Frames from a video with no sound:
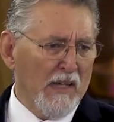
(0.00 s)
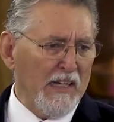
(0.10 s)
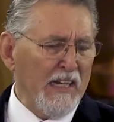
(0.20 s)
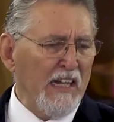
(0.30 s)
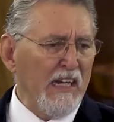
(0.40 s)

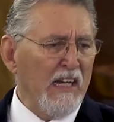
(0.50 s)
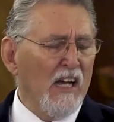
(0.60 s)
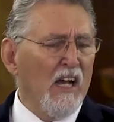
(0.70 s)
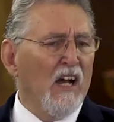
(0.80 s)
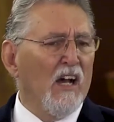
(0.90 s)
And he
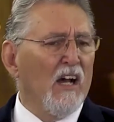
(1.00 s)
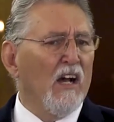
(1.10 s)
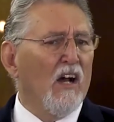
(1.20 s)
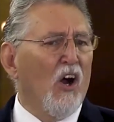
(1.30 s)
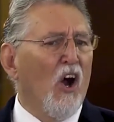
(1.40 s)

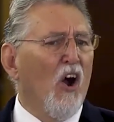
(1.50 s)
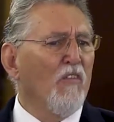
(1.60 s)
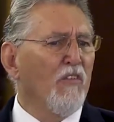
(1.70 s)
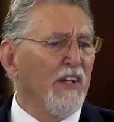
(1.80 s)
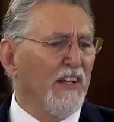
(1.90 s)

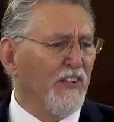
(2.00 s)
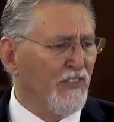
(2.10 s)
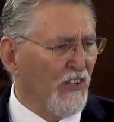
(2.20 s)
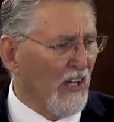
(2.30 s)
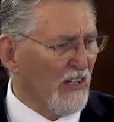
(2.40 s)
offered his
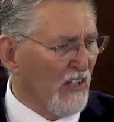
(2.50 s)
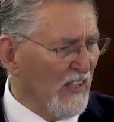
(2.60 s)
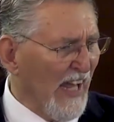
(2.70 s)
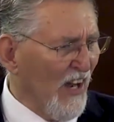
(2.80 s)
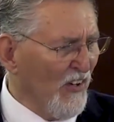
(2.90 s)
son,
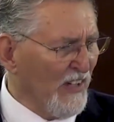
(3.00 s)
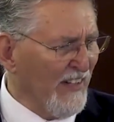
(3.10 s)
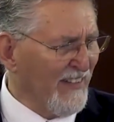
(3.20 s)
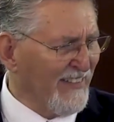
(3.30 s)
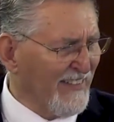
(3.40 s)
allowed
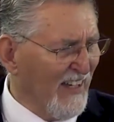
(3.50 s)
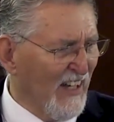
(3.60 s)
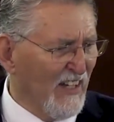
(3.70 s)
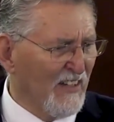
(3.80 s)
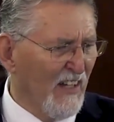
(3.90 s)
his
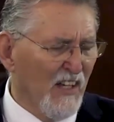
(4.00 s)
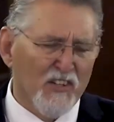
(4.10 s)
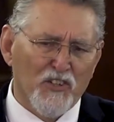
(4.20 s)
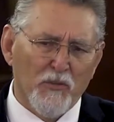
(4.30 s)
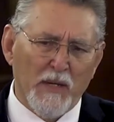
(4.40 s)
son
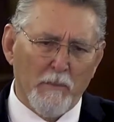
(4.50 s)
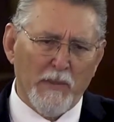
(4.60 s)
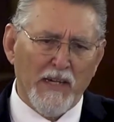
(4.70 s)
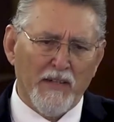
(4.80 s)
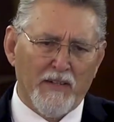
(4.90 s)
to be
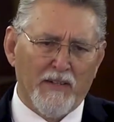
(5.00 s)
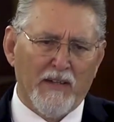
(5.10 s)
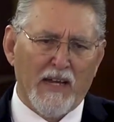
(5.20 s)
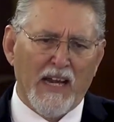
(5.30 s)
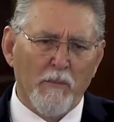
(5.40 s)

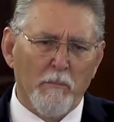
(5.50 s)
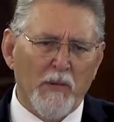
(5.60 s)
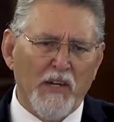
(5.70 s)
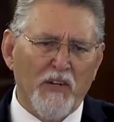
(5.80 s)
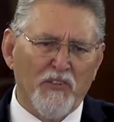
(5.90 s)
beaten and
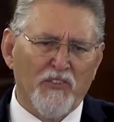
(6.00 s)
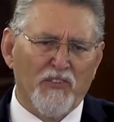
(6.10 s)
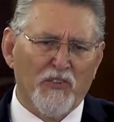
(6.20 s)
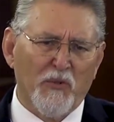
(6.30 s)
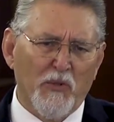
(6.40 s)

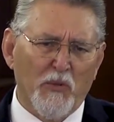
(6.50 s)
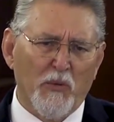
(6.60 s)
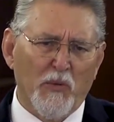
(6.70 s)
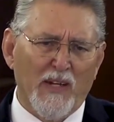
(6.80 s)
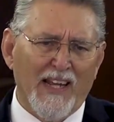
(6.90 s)
pierced
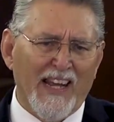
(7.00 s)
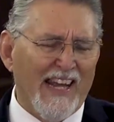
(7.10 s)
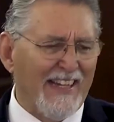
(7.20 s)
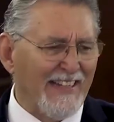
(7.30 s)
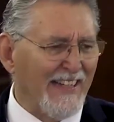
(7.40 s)
through
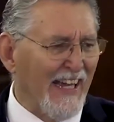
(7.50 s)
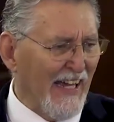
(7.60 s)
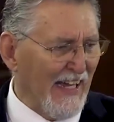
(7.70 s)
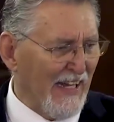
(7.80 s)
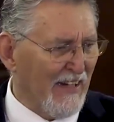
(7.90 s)
and
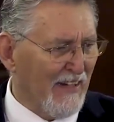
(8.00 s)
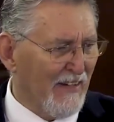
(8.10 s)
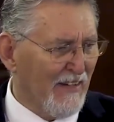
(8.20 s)
die